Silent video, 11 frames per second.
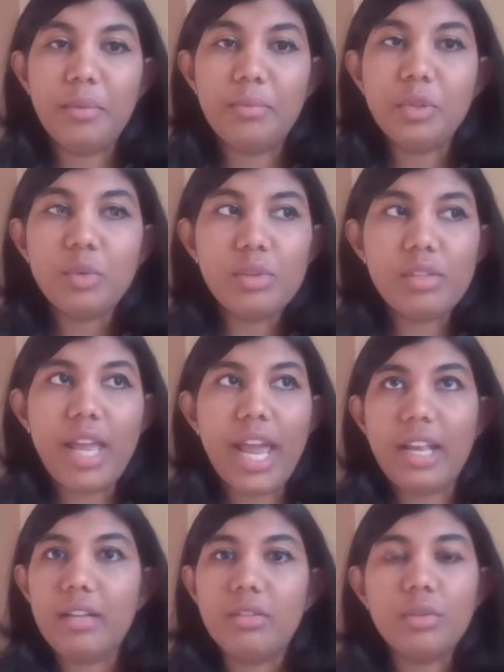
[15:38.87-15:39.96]
tools
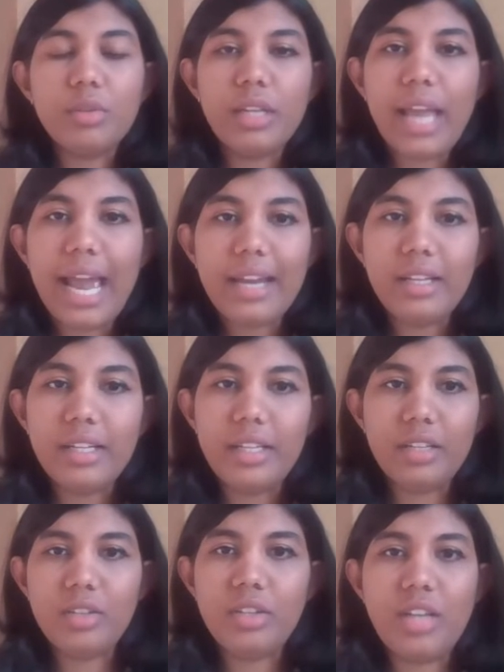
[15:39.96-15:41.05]
like Google
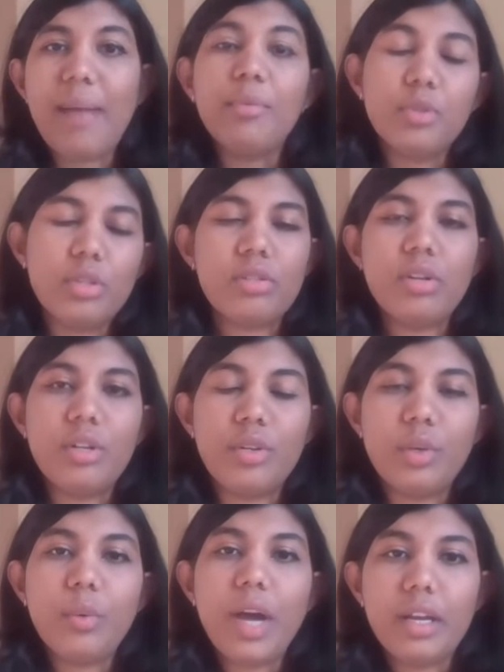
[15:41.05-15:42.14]
Analytics or Tableau does not
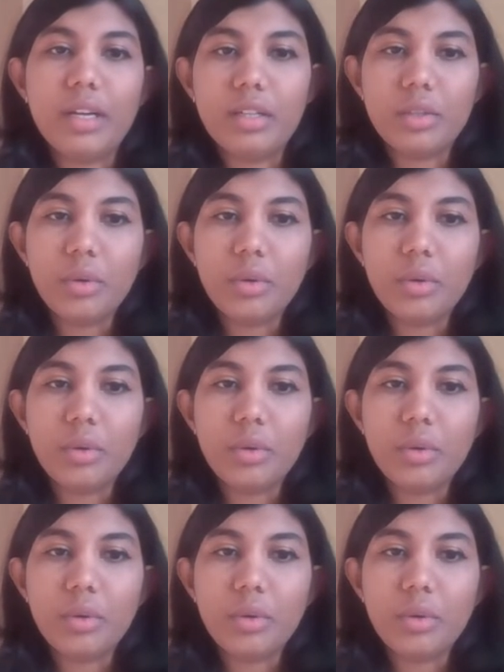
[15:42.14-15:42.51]
require